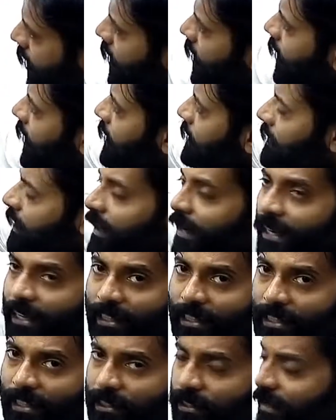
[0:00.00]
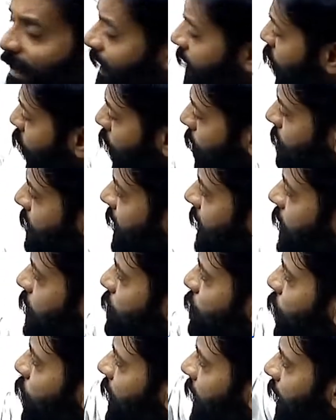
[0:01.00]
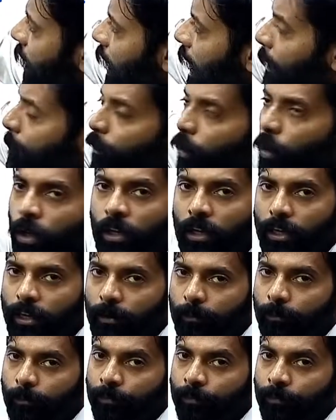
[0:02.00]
considering this, that object is moving up only,